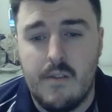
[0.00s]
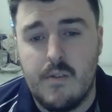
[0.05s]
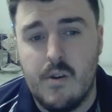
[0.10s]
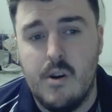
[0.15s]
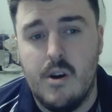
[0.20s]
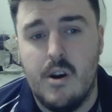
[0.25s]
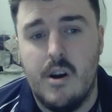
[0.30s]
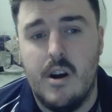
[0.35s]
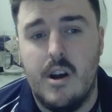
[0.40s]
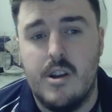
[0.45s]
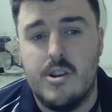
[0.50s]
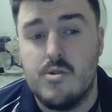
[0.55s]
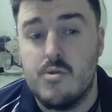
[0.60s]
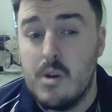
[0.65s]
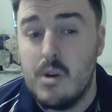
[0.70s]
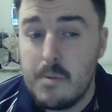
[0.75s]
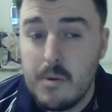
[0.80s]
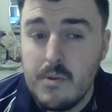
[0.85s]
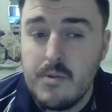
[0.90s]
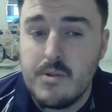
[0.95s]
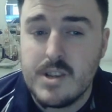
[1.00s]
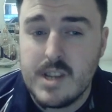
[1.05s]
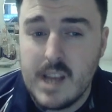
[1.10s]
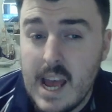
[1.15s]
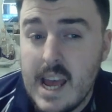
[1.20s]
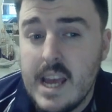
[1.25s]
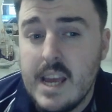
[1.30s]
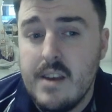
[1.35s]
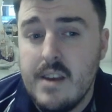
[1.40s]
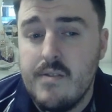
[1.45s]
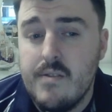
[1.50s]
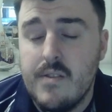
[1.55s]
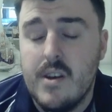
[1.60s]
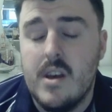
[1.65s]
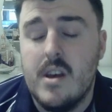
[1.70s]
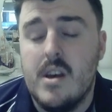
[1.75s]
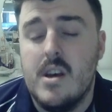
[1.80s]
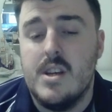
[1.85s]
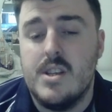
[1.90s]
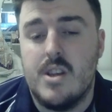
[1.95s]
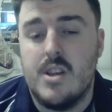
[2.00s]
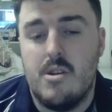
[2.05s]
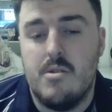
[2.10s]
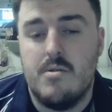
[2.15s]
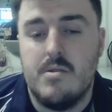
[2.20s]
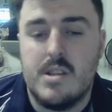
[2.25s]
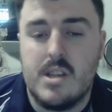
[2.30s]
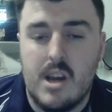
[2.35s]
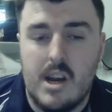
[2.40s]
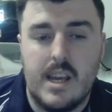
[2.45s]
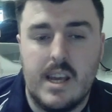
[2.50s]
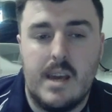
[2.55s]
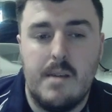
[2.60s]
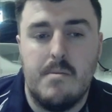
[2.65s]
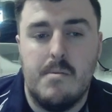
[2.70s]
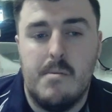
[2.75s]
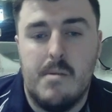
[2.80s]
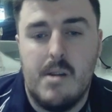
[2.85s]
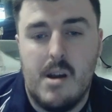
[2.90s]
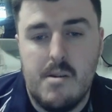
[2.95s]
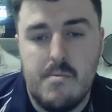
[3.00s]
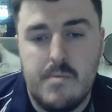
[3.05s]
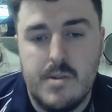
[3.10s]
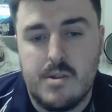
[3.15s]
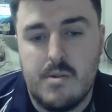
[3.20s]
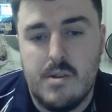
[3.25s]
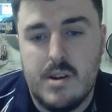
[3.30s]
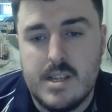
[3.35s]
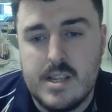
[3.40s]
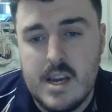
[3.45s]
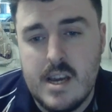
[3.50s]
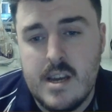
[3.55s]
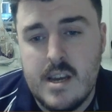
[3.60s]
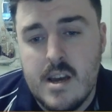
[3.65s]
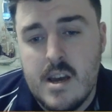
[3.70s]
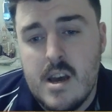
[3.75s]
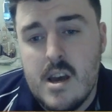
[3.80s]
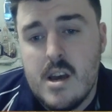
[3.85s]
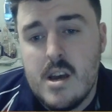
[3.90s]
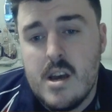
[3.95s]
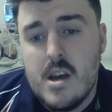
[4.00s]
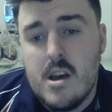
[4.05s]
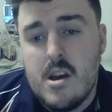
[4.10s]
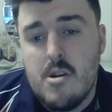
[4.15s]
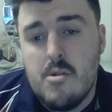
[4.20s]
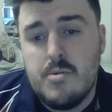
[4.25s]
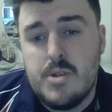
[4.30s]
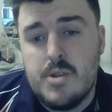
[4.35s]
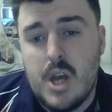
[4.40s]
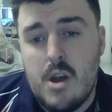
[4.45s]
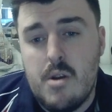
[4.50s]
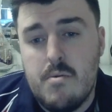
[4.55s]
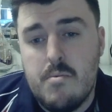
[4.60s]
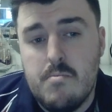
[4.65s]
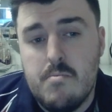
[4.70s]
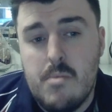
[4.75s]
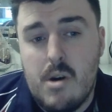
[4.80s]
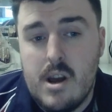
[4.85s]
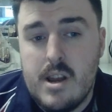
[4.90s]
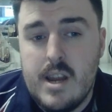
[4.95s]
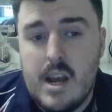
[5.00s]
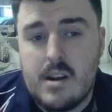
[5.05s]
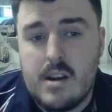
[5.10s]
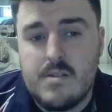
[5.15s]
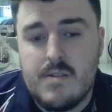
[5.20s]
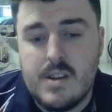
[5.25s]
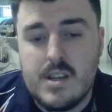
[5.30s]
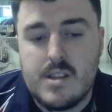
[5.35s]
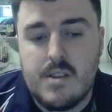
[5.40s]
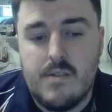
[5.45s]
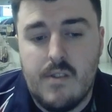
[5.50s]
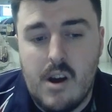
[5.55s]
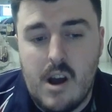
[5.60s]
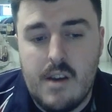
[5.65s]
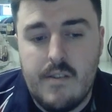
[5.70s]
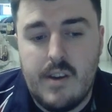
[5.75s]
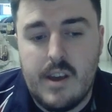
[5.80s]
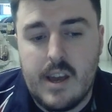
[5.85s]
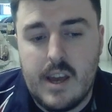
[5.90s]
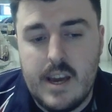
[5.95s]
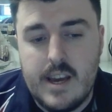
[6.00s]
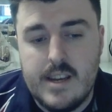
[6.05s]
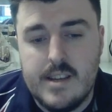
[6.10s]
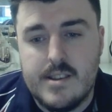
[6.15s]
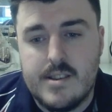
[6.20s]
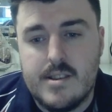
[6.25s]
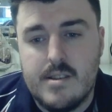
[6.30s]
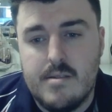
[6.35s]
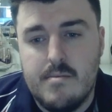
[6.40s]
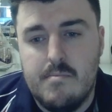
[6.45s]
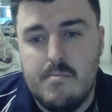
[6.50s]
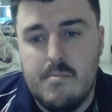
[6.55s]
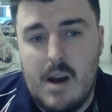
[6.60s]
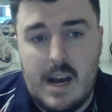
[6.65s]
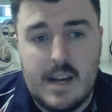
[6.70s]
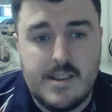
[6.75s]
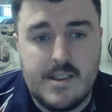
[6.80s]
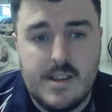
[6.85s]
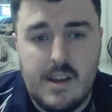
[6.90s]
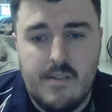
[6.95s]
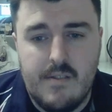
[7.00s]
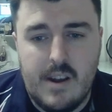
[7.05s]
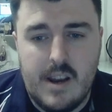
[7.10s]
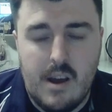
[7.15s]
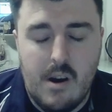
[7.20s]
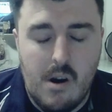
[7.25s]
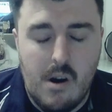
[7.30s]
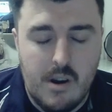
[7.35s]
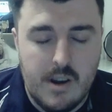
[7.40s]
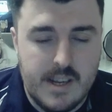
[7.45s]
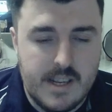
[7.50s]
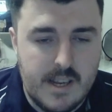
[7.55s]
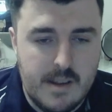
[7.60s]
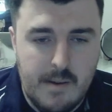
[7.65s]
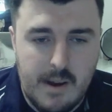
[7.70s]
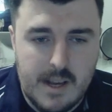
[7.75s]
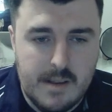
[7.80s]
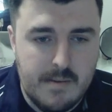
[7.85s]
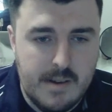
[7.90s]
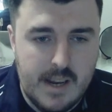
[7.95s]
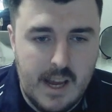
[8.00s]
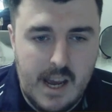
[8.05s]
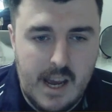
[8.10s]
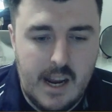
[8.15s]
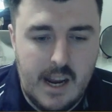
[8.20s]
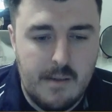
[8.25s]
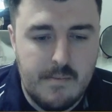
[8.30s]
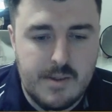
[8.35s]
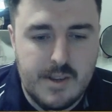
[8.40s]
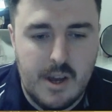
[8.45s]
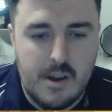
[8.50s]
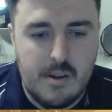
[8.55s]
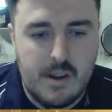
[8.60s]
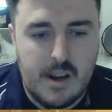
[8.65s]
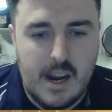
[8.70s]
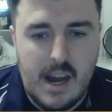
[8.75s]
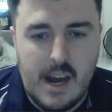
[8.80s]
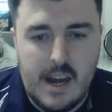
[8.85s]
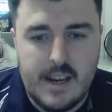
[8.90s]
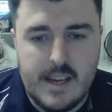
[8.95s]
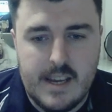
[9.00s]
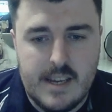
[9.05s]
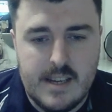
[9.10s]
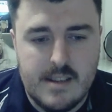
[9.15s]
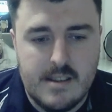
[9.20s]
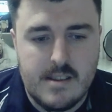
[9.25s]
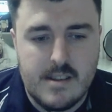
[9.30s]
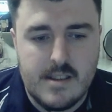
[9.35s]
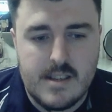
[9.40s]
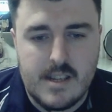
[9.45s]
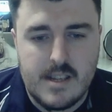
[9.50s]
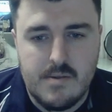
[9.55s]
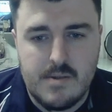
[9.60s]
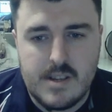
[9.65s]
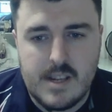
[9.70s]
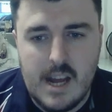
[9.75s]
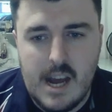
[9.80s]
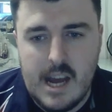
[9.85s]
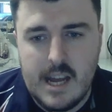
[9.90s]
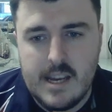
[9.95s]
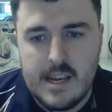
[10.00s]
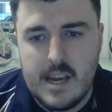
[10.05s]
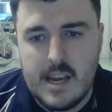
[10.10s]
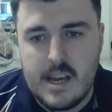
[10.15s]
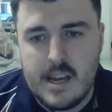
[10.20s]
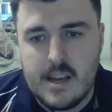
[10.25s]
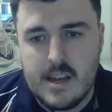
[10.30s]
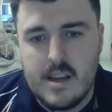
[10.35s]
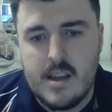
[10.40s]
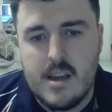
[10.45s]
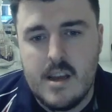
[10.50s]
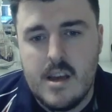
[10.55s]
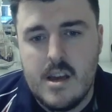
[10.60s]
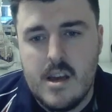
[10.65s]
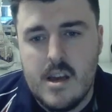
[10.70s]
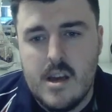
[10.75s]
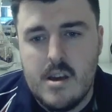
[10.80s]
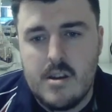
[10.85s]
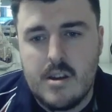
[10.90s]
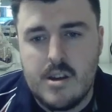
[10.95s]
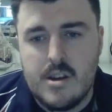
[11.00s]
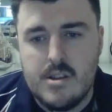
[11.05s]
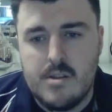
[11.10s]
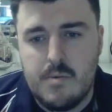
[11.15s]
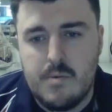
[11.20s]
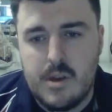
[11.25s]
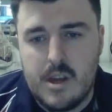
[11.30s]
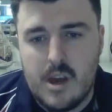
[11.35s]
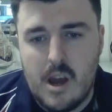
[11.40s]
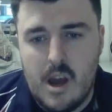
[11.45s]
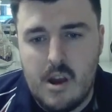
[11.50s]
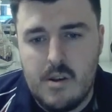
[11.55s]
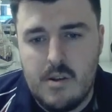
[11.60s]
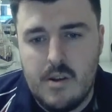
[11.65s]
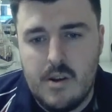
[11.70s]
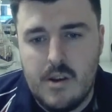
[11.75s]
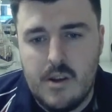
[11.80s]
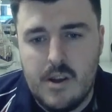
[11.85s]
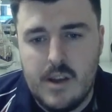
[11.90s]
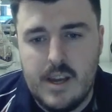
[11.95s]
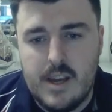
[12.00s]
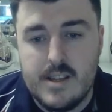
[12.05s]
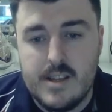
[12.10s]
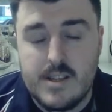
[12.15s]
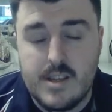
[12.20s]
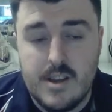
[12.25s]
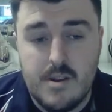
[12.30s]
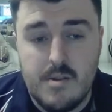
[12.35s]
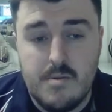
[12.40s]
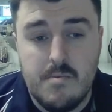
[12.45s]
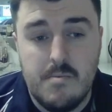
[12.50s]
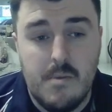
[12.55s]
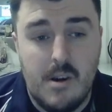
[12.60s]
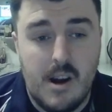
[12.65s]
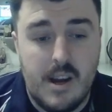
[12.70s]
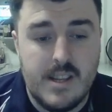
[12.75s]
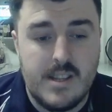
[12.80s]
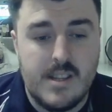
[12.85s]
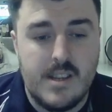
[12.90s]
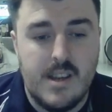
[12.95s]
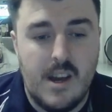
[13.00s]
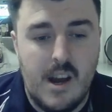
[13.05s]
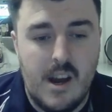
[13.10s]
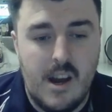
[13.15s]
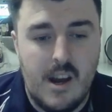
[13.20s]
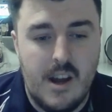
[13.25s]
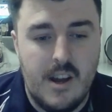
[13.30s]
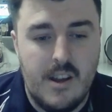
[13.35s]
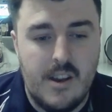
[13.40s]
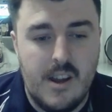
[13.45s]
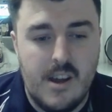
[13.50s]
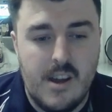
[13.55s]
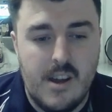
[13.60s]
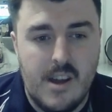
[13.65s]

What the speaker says: got a triple save, so it's kind of keeping him alive, but it's quite see. So my Necrosphinx surviving is massive, and it honestly makes my day, and I'm so glad he's still standing. Because if we go into my turn,